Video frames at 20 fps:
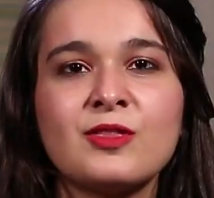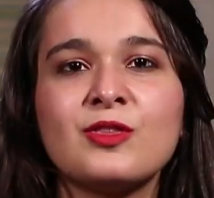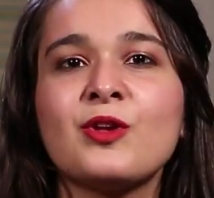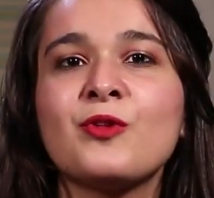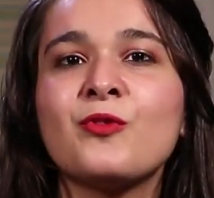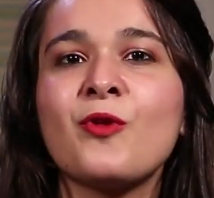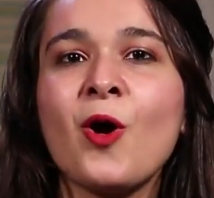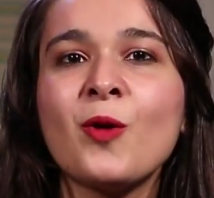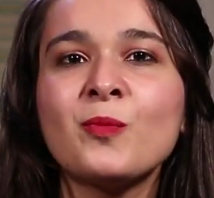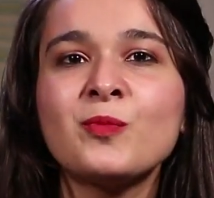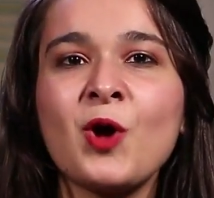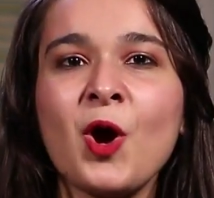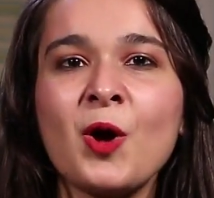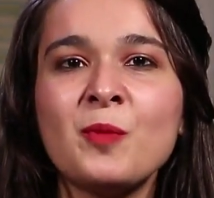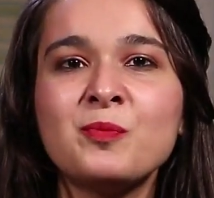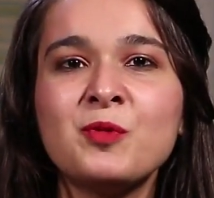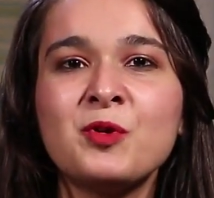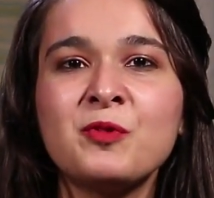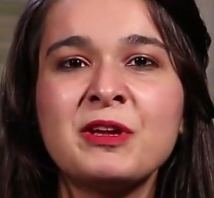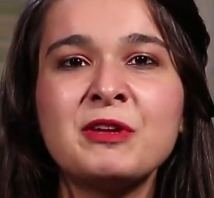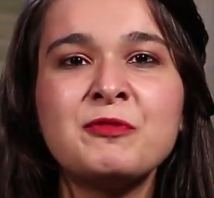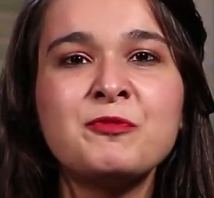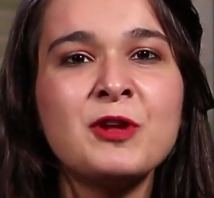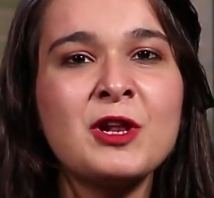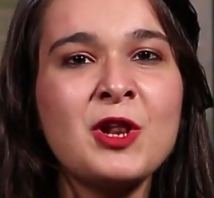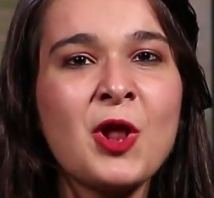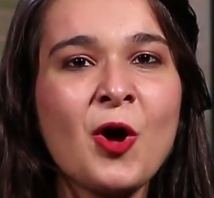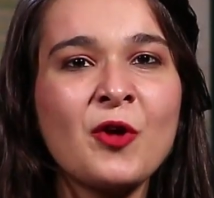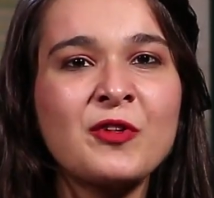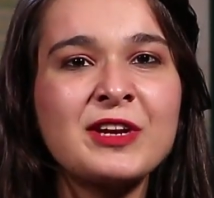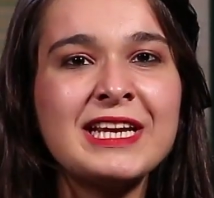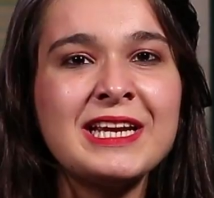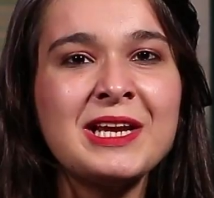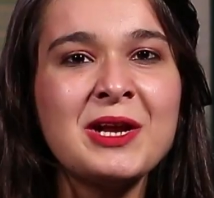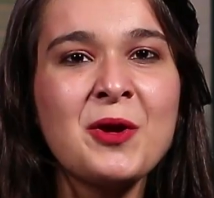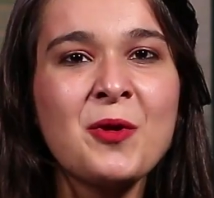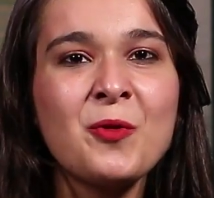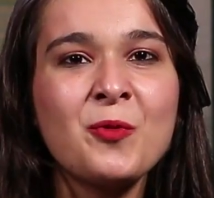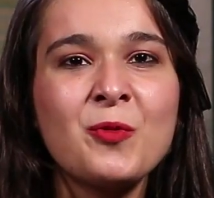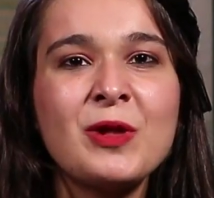The rom-com movie Phillauri
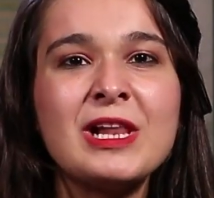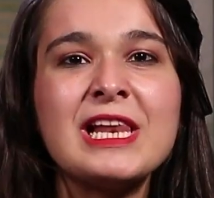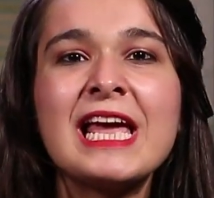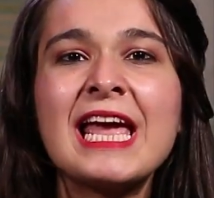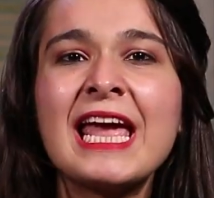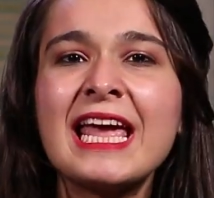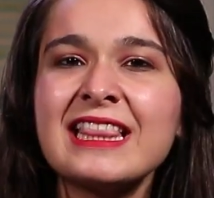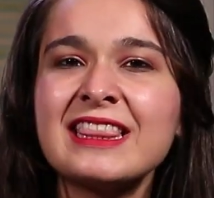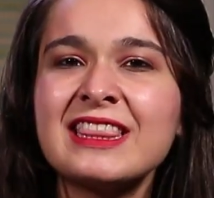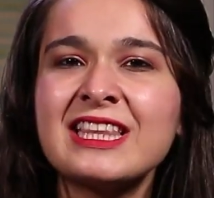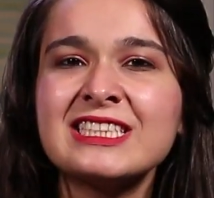will hit